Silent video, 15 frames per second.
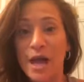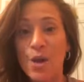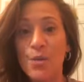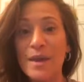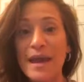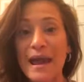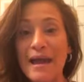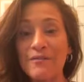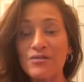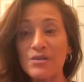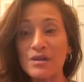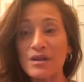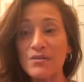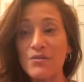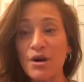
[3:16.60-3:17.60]
and we have
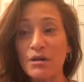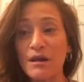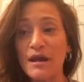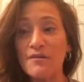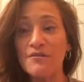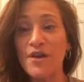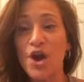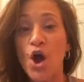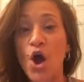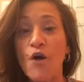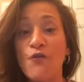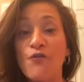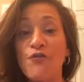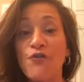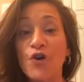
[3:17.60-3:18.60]
to live our life
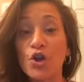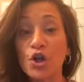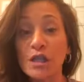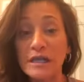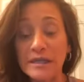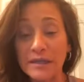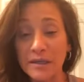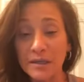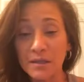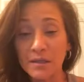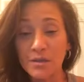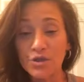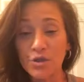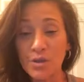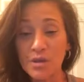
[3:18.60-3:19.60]
fully
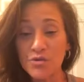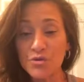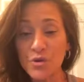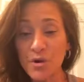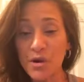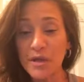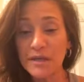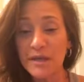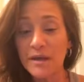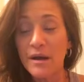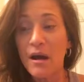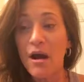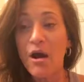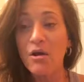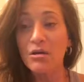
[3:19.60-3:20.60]
to enjoy
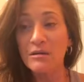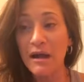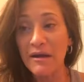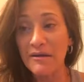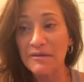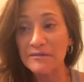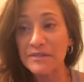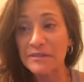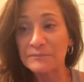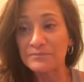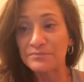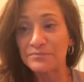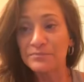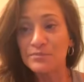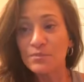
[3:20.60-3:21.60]
our lives.
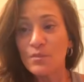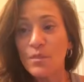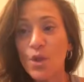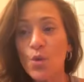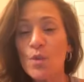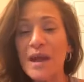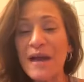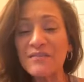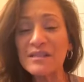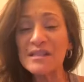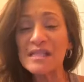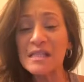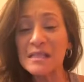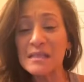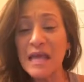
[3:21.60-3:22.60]
We have to
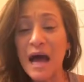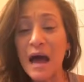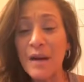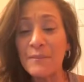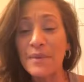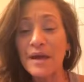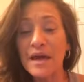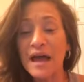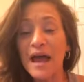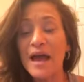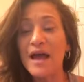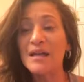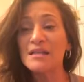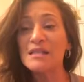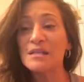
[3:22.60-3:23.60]
stop
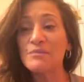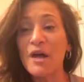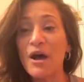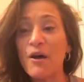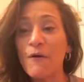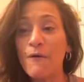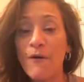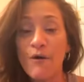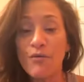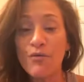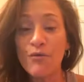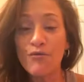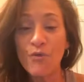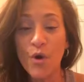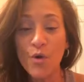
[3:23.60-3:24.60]
and smell
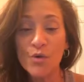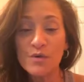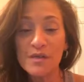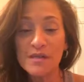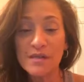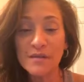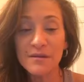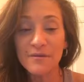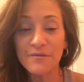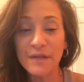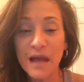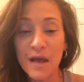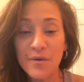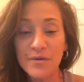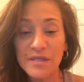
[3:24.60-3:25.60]
the roses and the
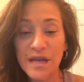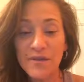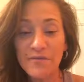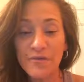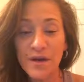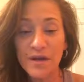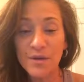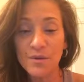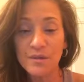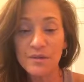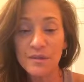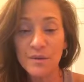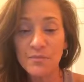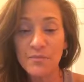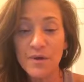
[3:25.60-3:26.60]
flowers. Hey, Freddie,
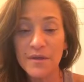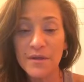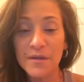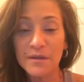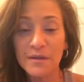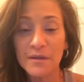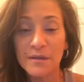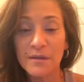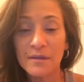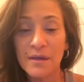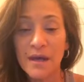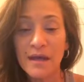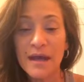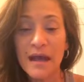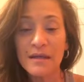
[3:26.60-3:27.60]
what's up, brother?
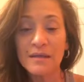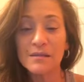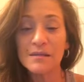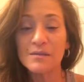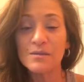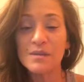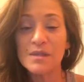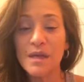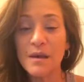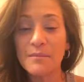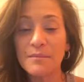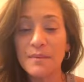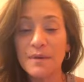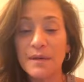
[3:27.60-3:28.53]
Hey, Alex, what's up?